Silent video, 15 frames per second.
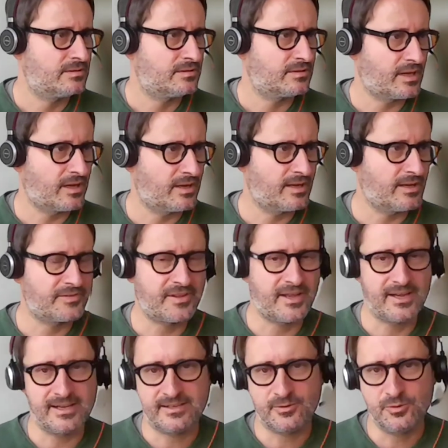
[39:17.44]
Yeah, and
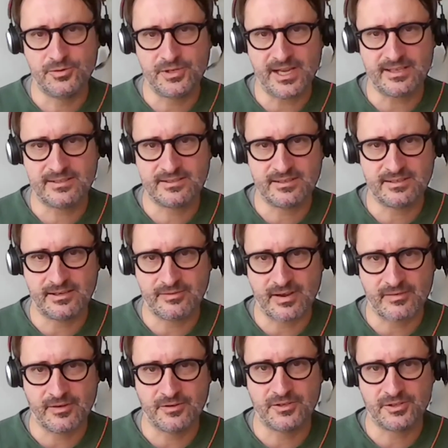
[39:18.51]
they do that like
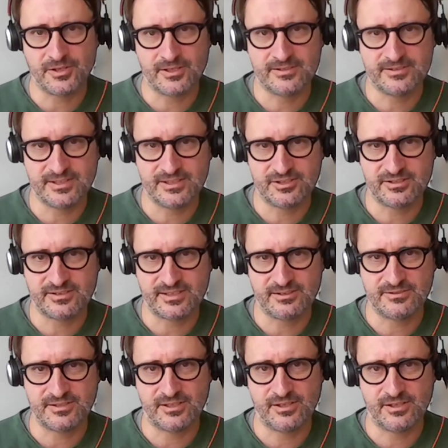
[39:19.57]
$500. It
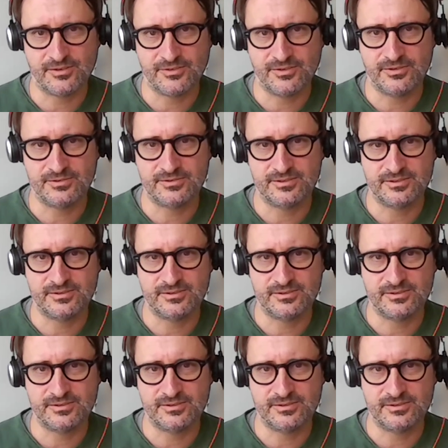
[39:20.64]
sounds a lot, no? So